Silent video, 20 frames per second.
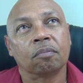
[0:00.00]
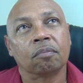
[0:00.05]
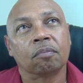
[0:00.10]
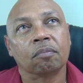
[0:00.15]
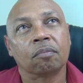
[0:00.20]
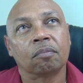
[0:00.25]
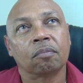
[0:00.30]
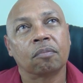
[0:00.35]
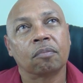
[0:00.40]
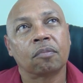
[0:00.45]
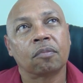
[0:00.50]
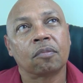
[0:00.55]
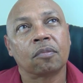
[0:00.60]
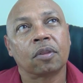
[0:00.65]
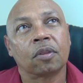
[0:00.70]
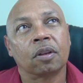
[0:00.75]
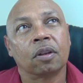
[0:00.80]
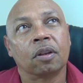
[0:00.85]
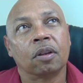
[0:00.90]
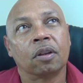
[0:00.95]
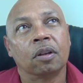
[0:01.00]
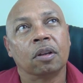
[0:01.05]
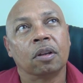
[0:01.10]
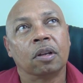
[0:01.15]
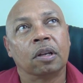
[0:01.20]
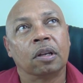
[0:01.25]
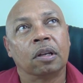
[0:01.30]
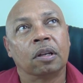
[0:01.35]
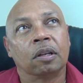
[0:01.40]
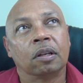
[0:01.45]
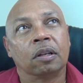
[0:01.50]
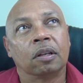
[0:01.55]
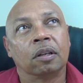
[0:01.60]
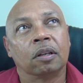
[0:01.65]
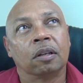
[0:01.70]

[no speech]